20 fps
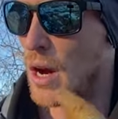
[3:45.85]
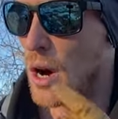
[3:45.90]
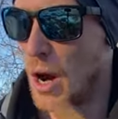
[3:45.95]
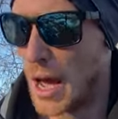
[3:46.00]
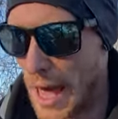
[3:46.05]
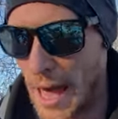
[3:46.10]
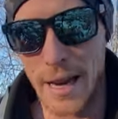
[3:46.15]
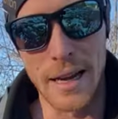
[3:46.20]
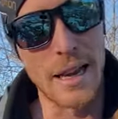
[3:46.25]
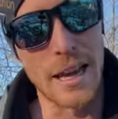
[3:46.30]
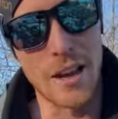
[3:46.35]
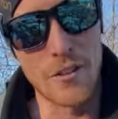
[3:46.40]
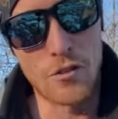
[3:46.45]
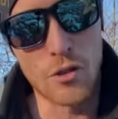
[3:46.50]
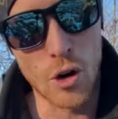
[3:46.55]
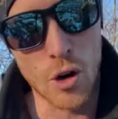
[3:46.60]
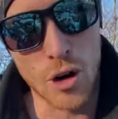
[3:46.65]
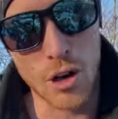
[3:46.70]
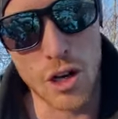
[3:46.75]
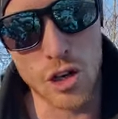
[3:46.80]
And if
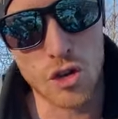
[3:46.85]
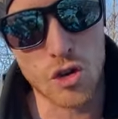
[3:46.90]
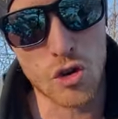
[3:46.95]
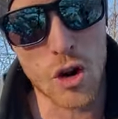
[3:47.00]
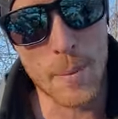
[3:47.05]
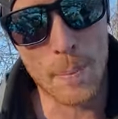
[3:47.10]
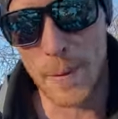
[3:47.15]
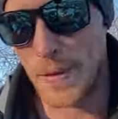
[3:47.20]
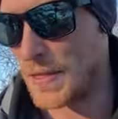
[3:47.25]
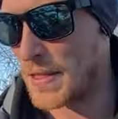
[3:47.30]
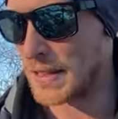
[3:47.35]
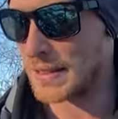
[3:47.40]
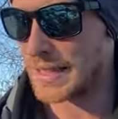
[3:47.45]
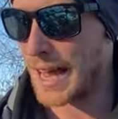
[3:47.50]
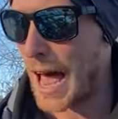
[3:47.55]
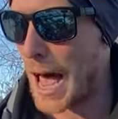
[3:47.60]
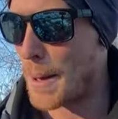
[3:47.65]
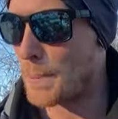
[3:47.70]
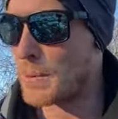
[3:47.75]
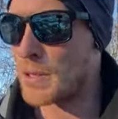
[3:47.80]
you're on a trip and this
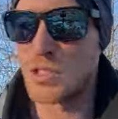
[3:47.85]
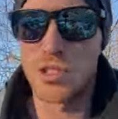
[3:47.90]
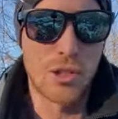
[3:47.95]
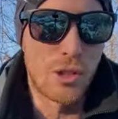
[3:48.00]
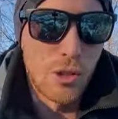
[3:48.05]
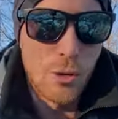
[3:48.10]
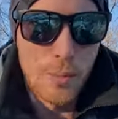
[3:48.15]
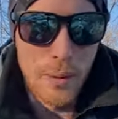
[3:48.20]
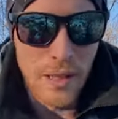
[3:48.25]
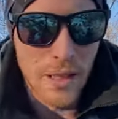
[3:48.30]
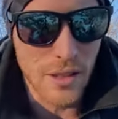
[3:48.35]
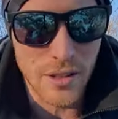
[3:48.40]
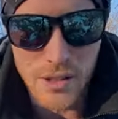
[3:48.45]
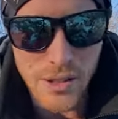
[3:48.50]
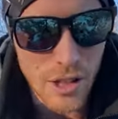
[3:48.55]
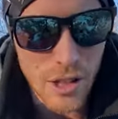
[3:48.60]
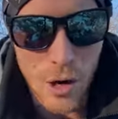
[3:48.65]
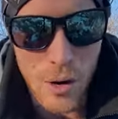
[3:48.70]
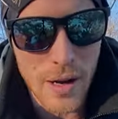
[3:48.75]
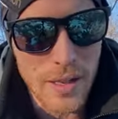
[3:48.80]
happens to you, because
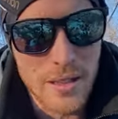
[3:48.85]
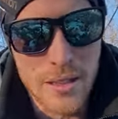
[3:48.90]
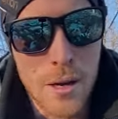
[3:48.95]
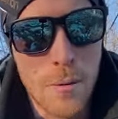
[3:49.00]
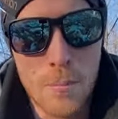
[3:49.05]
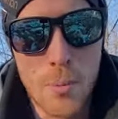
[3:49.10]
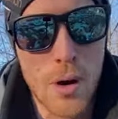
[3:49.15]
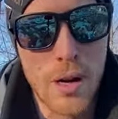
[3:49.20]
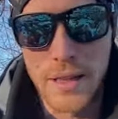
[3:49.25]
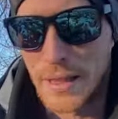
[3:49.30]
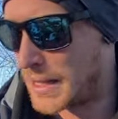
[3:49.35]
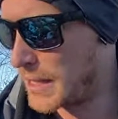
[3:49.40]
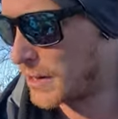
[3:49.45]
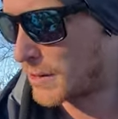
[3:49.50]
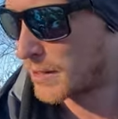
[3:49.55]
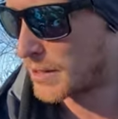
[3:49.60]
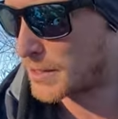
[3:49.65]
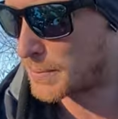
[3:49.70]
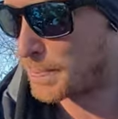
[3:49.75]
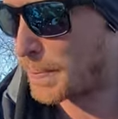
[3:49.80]
you know at some point gear
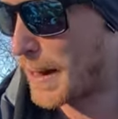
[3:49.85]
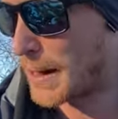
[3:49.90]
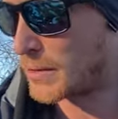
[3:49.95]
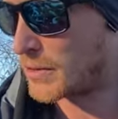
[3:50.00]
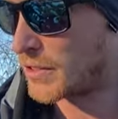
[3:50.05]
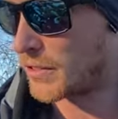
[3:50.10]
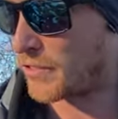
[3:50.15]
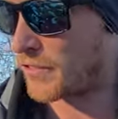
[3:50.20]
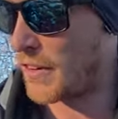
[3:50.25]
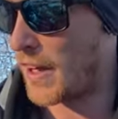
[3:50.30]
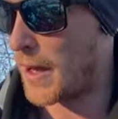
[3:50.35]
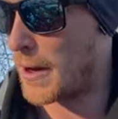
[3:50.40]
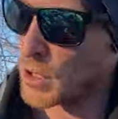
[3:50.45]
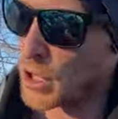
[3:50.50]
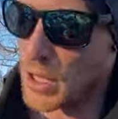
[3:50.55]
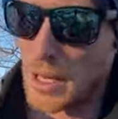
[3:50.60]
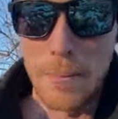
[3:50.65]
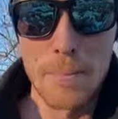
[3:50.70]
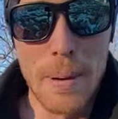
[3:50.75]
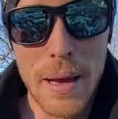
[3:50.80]
is bound to fail,
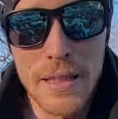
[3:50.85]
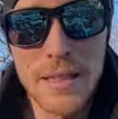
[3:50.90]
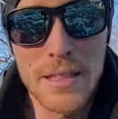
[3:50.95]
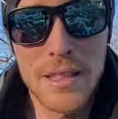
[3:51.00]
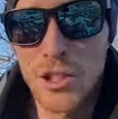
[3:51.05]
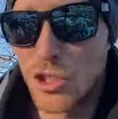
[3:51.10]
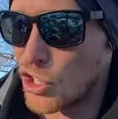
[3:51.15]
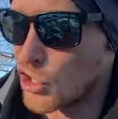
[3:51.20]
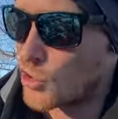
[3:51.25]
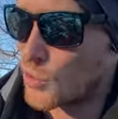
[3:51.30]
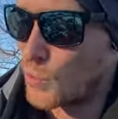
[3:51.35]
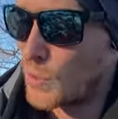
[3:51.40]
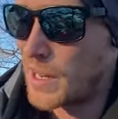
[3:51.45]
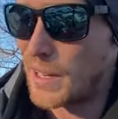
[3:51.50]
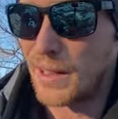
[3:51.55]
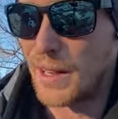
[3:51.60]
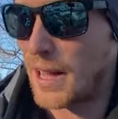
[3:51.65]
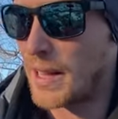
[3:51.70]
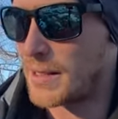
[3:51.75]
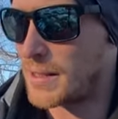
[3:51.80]
you can basically just
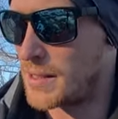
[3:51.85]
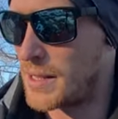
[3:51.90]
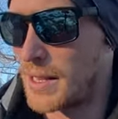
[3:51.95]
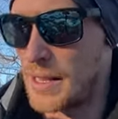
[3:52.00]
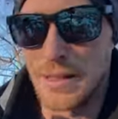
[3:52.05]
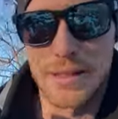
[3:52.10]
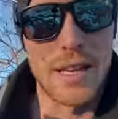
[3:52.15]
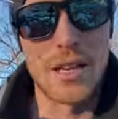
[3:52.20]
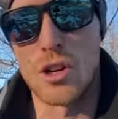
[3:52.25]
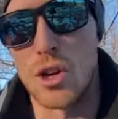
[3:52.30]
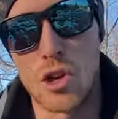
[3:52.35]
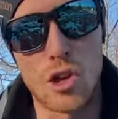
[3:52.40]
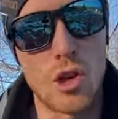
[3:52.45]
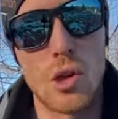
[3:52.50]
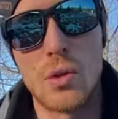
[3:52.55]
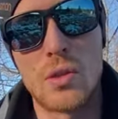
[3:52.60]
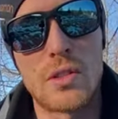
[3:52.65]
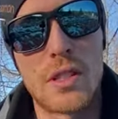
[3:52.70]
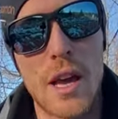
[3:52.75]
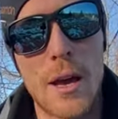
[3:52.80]
relace these and
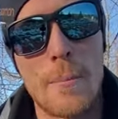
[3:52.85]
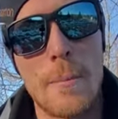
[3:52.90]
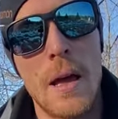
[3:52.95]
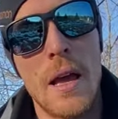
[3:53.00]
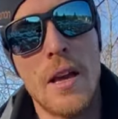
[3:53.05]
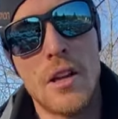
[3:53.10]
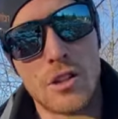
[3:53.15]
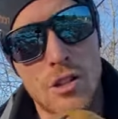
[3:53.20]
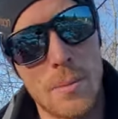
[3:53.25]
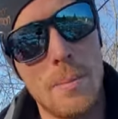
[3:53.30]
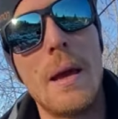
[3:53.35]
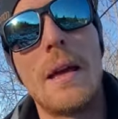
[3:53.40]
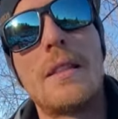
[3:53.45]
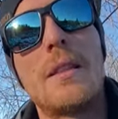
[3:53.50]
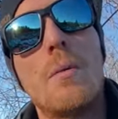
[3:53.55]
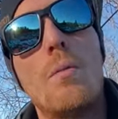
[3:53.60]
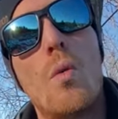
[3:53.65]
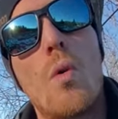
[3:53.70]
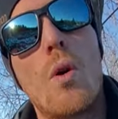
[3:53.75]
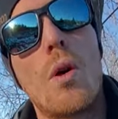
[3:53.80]
use them to make
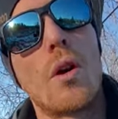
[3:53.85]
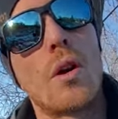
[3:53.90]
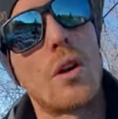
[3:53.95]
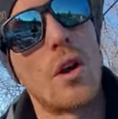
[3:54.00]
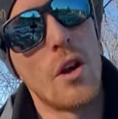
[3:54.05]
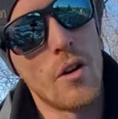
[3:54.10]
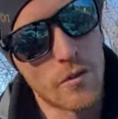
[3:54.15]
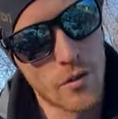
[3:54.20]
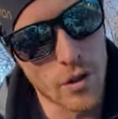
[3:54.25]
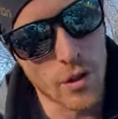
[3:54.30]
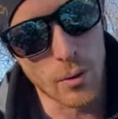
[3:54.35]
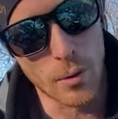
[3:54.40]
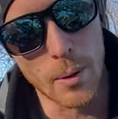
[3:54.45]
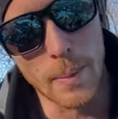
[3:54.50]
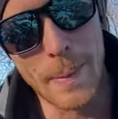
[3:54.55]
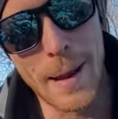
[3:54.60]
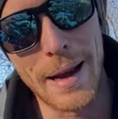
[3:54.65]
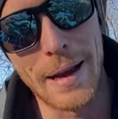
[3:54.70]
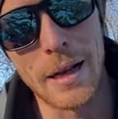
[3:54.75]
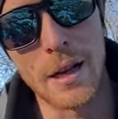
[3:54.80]
them work for the
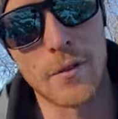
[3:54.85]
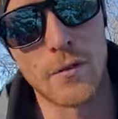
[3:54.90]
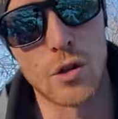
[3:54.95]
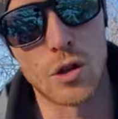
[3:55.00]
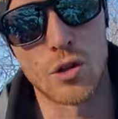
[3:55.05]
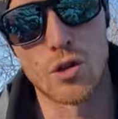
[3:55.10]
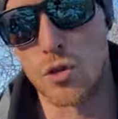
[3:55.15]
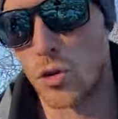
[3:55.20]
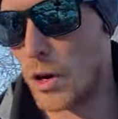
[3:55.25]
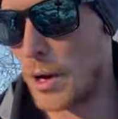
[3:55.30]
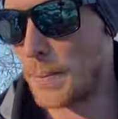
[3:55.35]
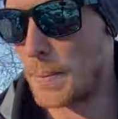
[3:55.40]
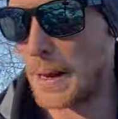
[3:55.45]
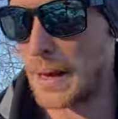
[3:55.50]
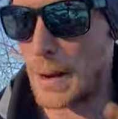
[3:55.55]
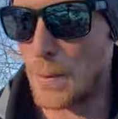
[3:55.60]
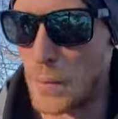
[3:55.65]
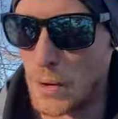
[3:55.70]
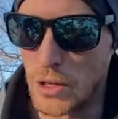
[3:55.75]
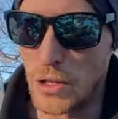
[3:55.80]
remaining of your trip, and
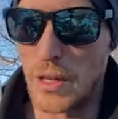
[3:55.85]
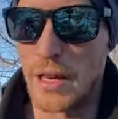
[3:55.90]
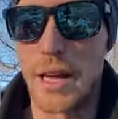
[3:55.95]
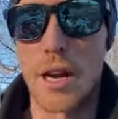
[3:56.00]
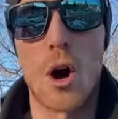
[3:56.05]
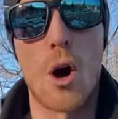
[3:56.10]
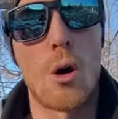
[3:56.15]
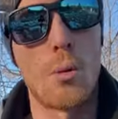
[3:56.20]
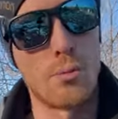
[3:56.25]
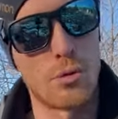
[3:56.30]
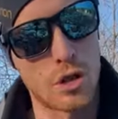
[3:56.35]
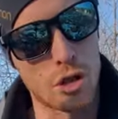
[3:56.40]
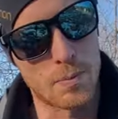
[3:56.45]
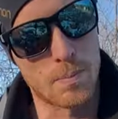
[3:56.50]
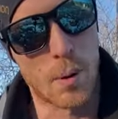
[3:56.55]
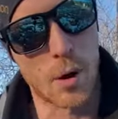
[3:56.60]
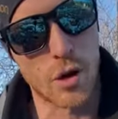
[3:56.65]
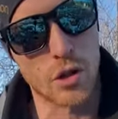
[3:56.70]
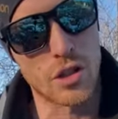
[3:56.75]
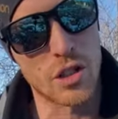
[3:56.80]
then when you get home, just
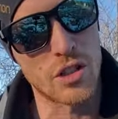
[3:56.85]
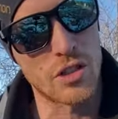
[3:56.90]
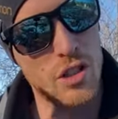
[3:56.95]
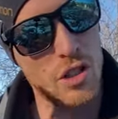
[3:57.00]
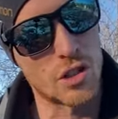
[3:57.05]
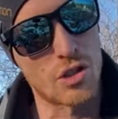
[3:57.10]
purchase the